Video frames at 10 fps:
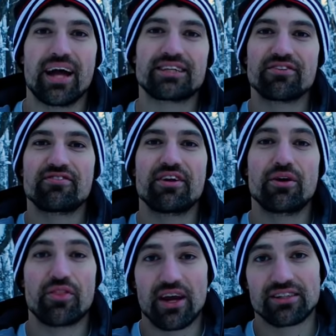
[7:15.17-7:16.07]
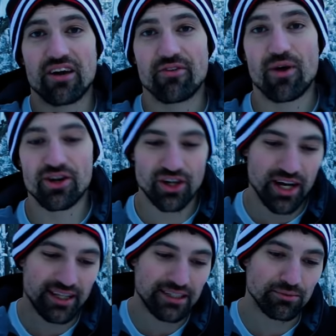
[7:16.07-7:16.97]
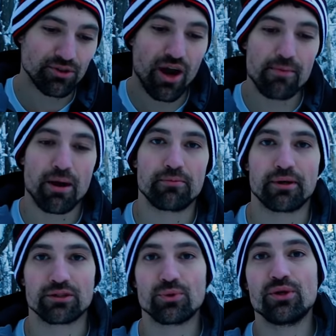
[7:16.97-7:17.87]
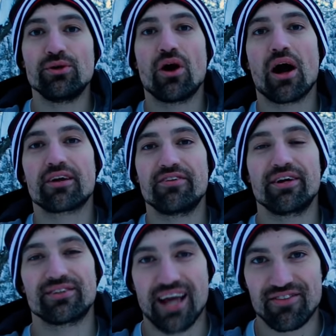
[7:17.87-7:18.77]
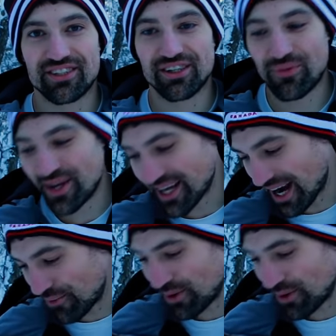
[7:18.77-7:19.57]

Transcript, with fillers: That's it for the video. Thanks a lot for watching. Hit that subscribe button because we do new hockey videos every single week, and I